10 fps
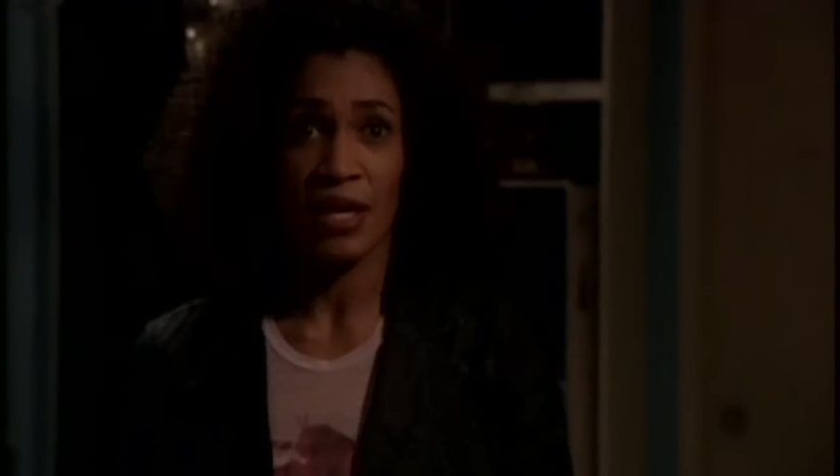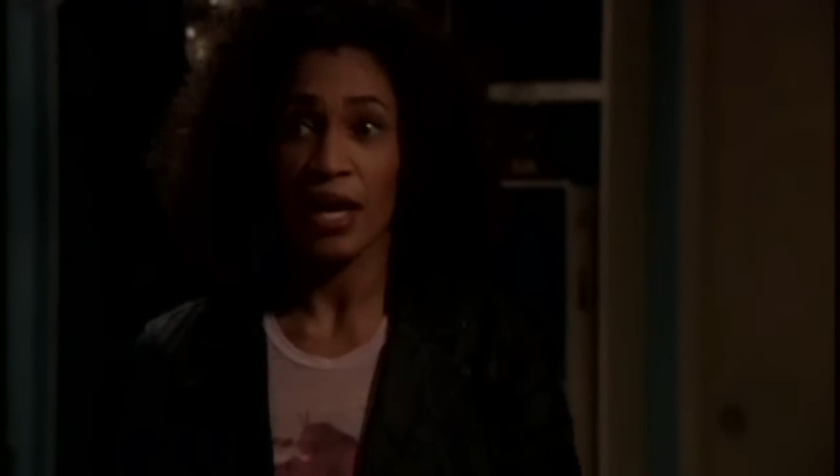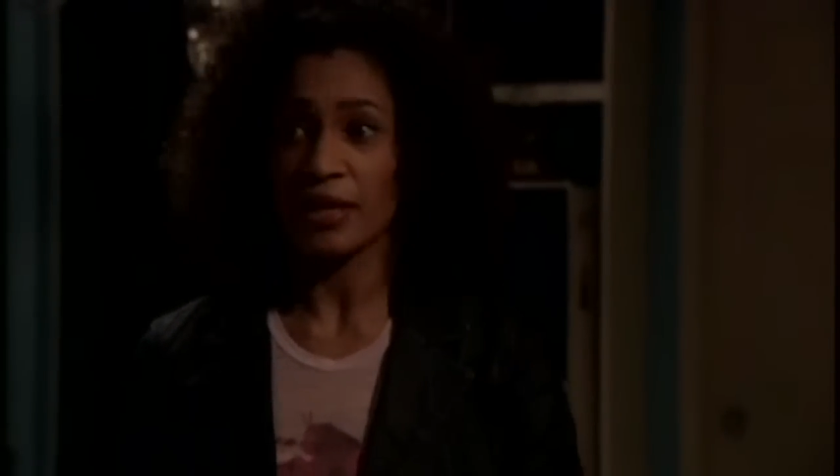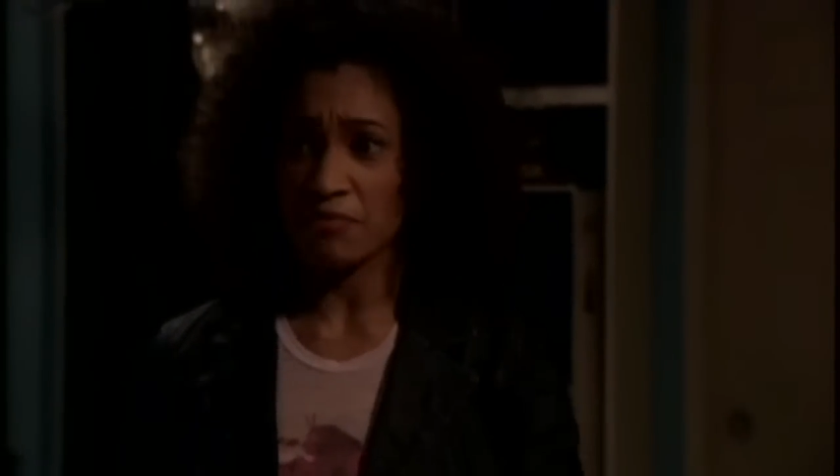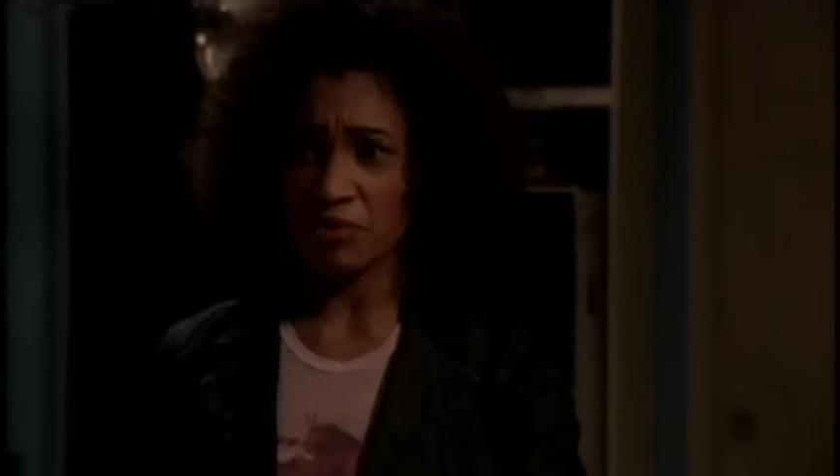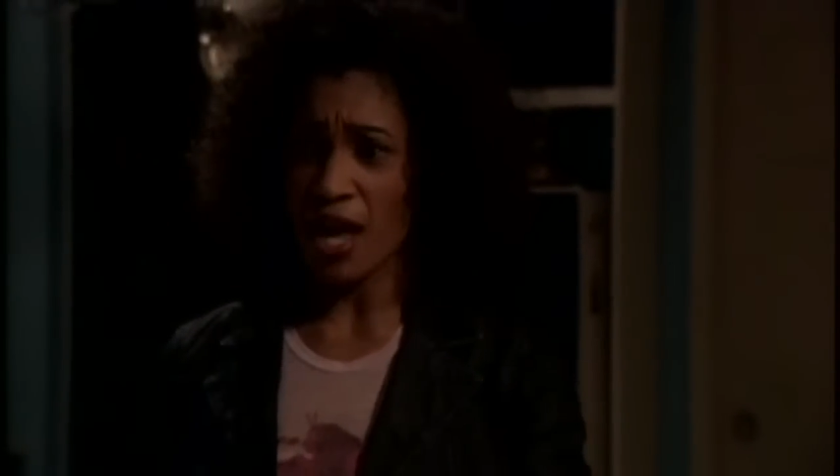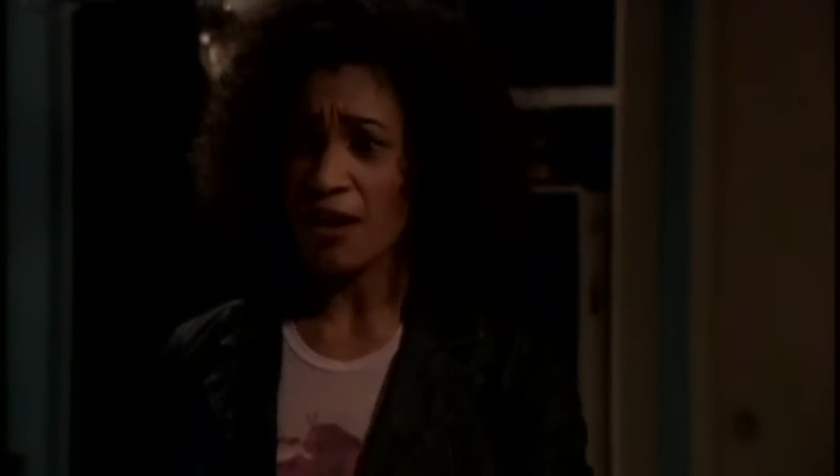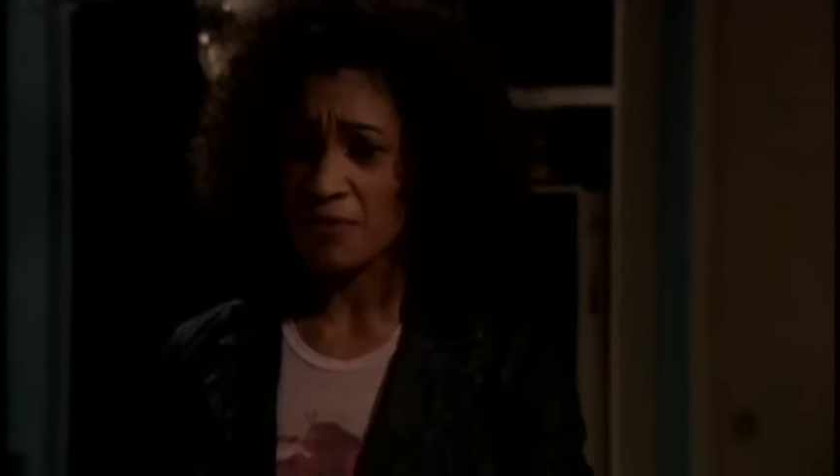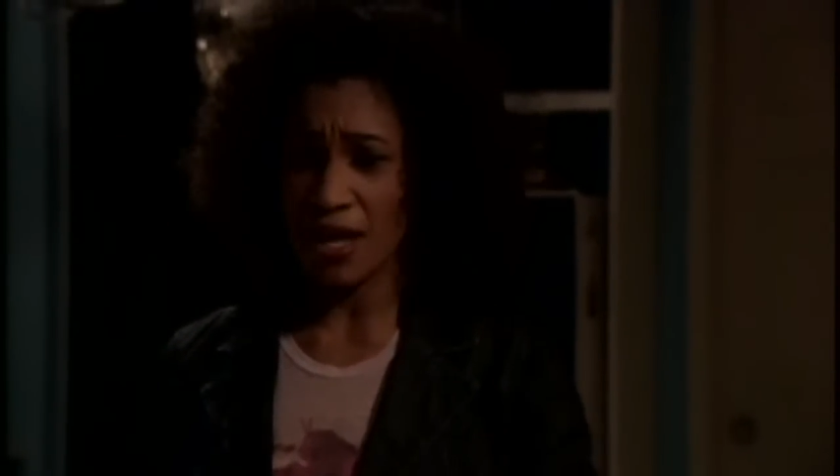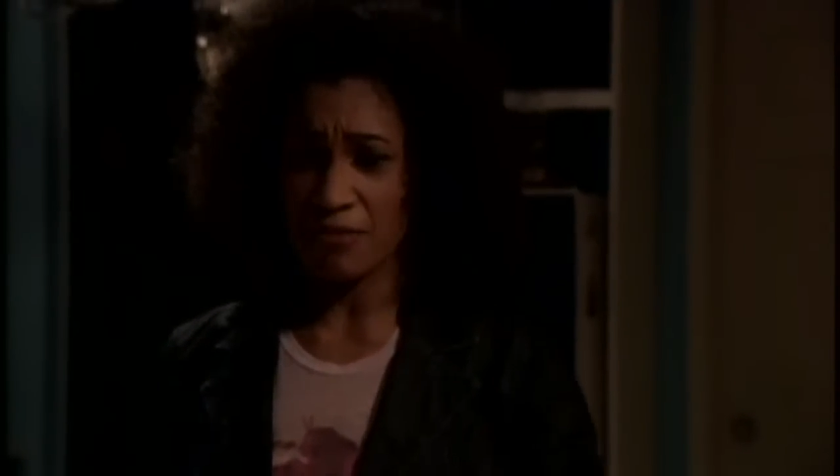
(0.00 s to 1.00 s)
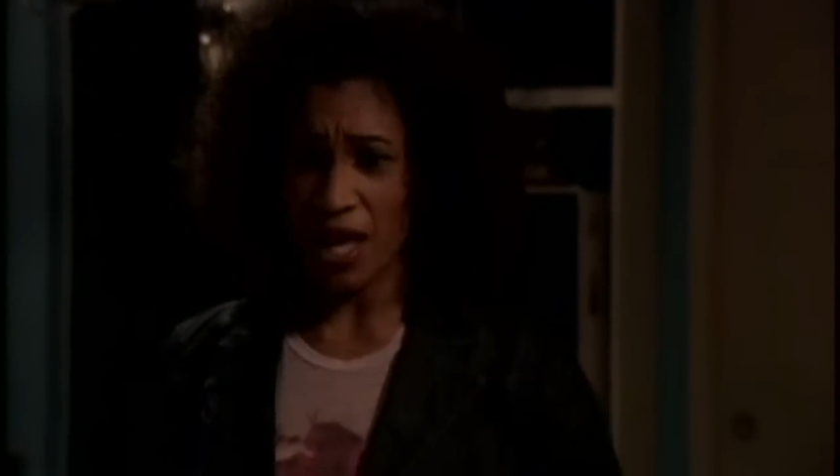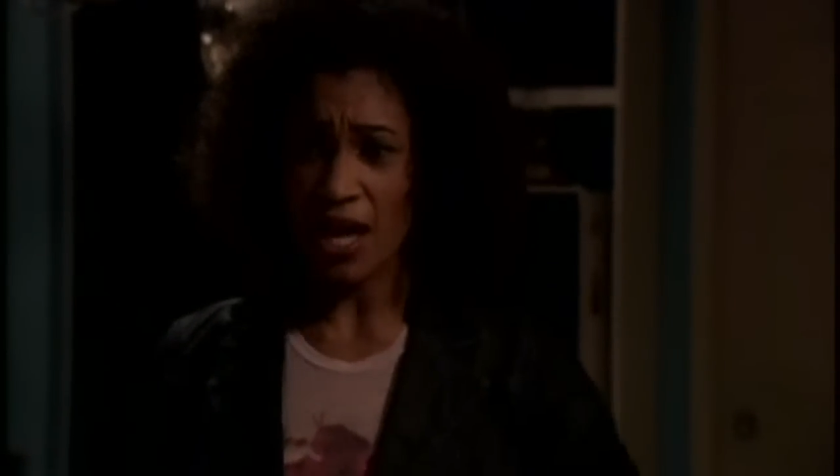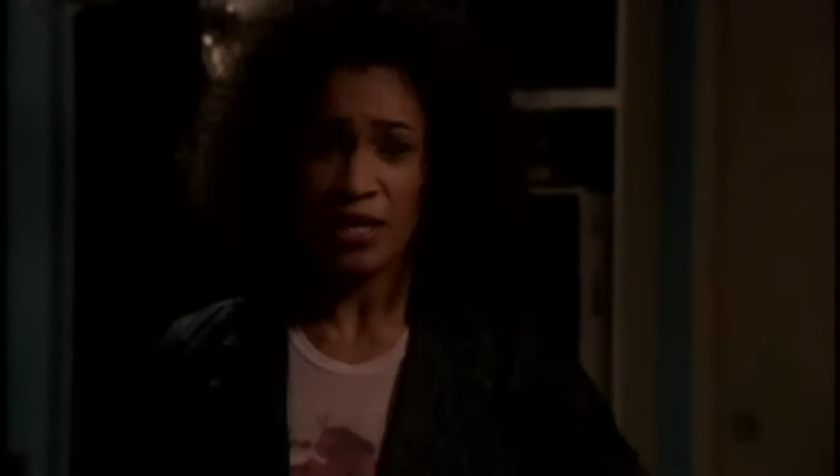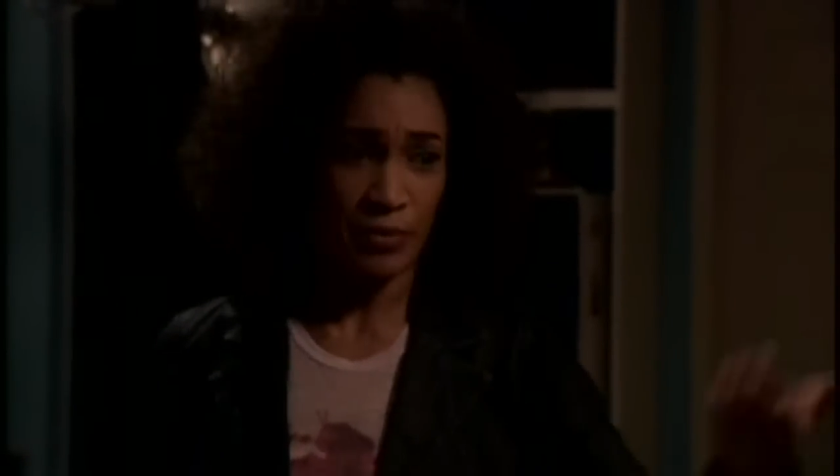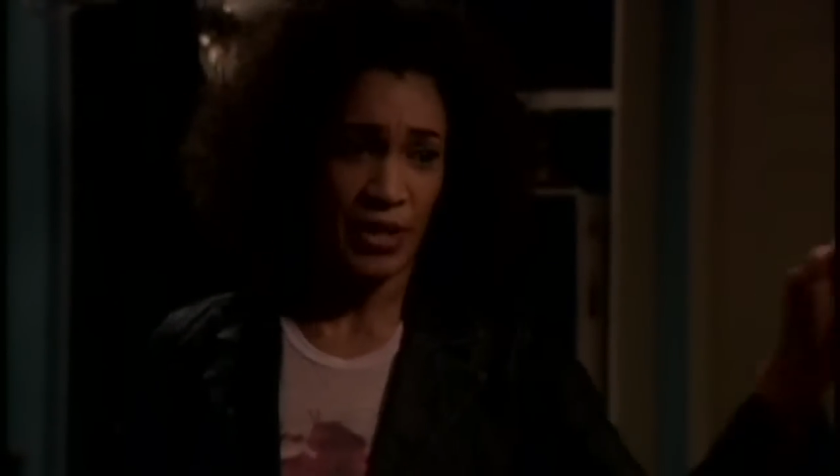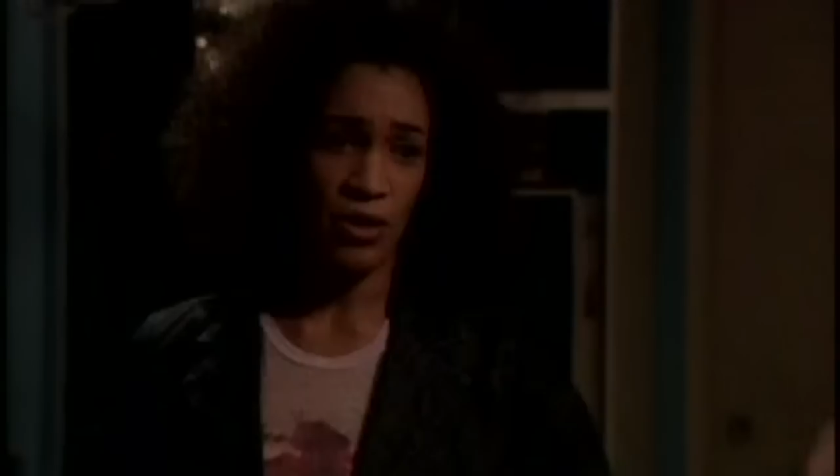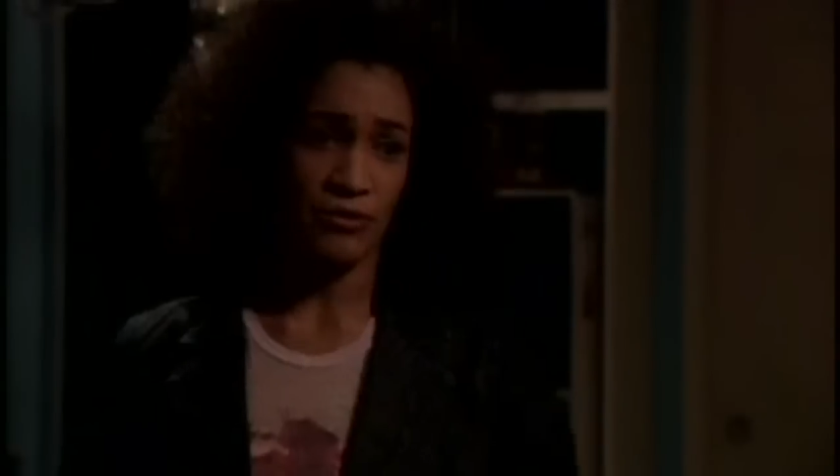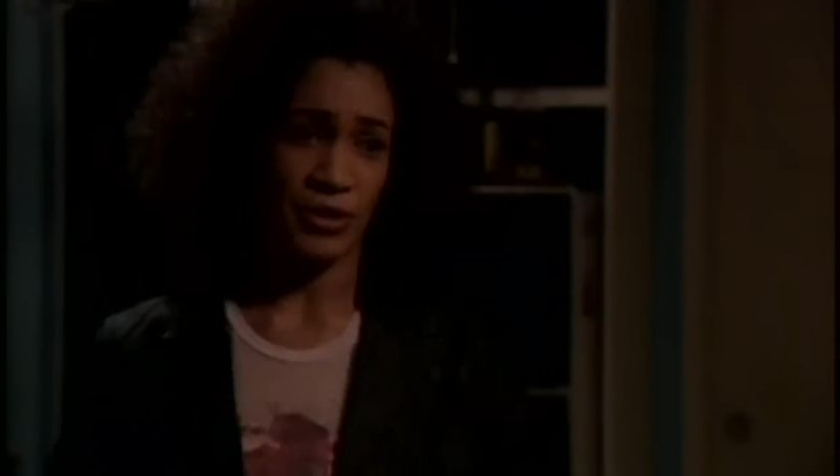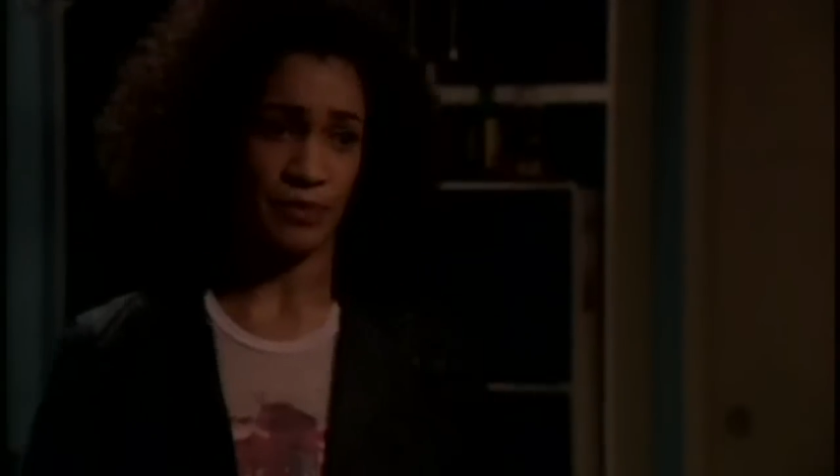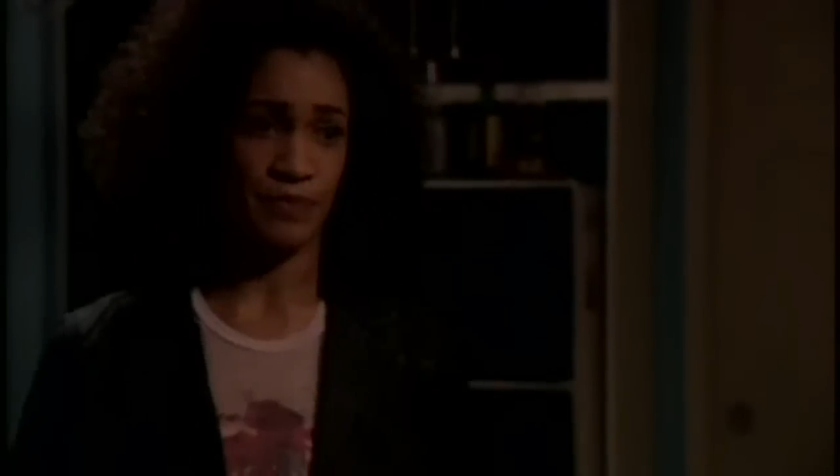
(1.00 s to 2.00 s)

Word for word: And then blah, blah, blah, it'll be over.